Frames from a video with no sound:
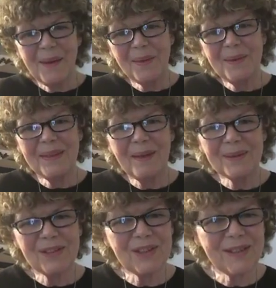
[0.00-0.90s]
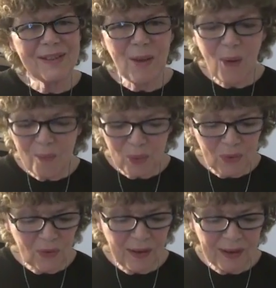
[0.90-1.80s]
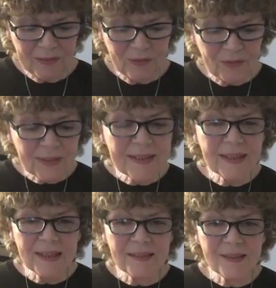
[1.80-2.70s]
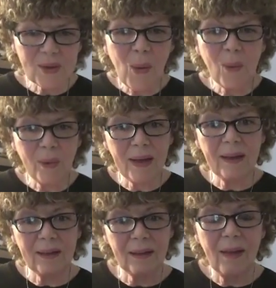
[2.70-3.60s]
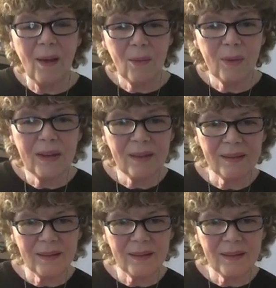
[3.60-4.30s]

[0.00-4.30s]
I thought that was just so beautiful and fitted in so well with